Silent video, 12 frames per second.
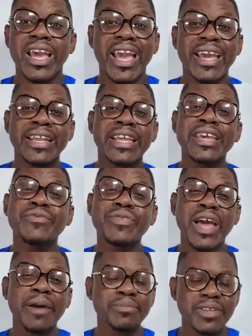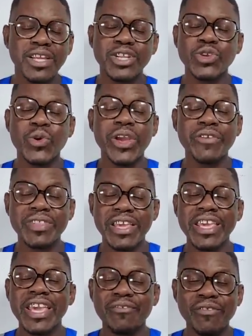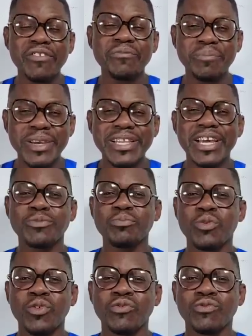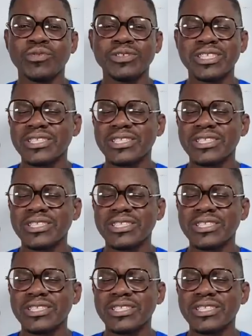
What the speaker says: And if I'm telling you, if the EFF made that move,